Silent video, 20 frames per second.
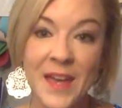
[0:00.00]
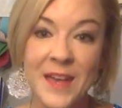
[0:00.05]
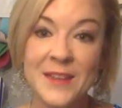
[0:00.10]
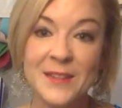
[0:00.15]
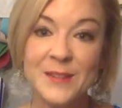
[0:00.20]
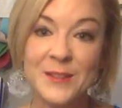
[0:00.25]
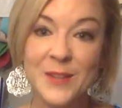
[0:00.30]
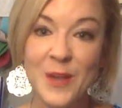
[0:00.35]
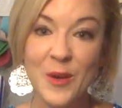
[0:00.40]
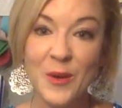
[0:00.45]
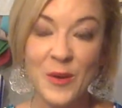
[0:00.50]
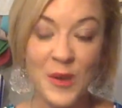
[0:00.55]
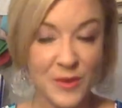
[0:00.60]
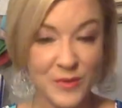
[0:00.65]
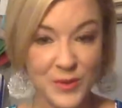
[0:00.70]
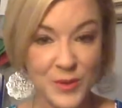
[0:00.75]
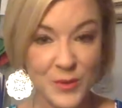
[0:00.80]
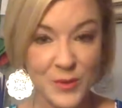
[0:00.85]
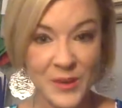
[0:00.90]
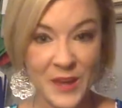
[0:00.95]
So
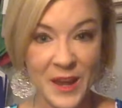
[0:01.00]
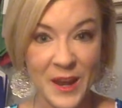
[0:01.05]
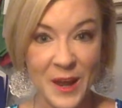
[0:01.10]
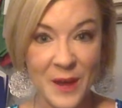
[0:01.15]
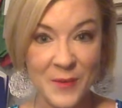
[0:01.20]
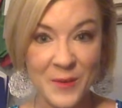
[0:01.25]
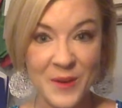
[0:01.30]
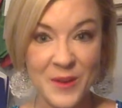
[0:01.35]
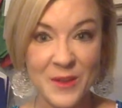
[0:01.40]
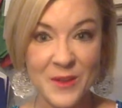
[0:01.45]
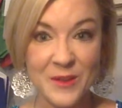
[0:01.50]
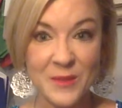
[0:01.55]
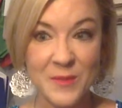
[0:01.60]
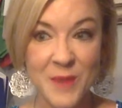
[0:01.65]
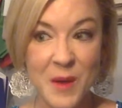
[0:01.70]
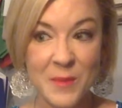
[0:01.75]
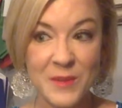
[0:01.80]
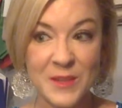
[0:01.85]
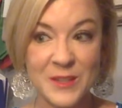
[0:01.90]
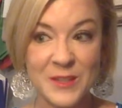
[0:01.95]
if you get one of those
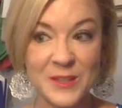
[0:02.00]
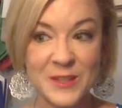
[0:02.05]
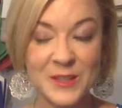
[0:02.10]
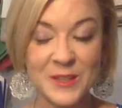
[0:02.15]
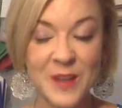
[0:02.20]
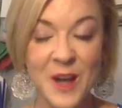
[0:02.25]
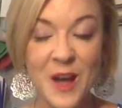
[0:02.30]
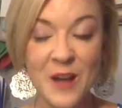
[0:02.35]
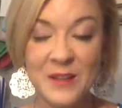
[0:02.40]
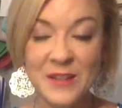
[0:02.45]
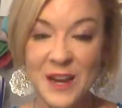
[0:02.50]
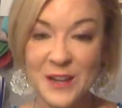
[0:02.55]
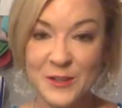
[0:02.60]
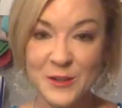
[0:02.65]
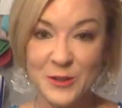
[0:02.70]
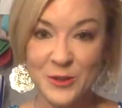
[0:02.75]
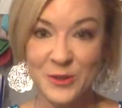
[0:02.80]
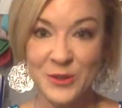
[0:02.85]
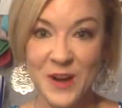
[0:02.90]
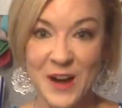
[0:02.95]
moments, just contact
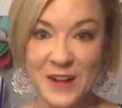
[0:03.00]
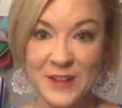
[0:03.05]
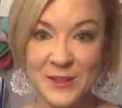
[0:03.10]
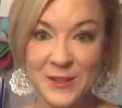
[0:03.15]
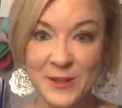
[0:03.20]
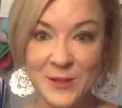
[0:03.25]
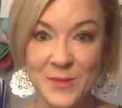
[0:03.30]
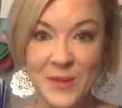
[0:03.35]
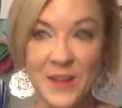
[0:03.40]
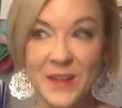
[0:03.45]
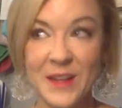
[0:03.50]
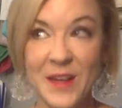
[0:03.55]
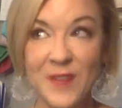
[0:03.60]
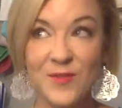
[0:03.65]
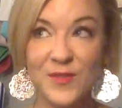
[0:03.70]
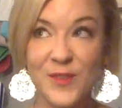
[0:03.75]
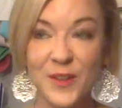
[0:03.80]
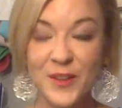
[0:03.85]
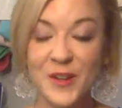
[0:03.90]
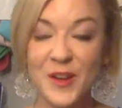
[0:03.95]
your director and be like, I'm
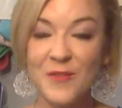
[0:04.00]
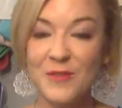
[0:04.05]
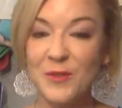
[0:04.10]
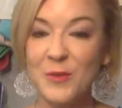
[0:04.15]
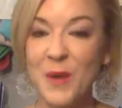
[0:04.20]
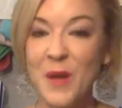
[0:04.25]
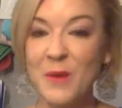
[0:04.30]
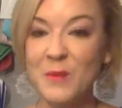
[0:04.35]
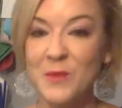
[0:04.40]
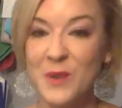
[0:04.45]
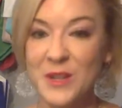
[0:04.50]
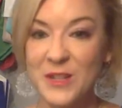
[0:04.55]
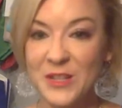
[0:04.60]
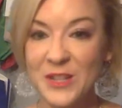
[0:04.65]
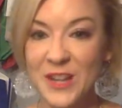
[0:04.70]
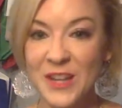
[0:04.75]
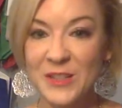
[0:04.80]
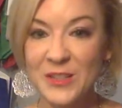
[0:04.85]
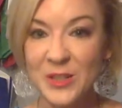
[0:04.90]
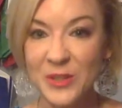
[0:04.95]
feeling overwhelmed. What
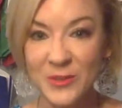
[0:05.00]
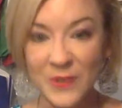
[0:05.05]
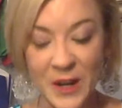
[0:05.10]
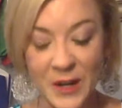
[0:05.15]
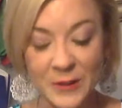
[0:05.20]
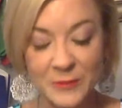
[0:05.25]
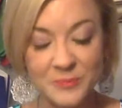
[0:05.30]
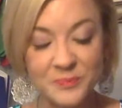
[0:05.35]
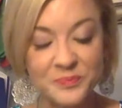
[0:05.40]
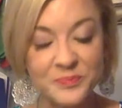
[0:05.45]
should I do now?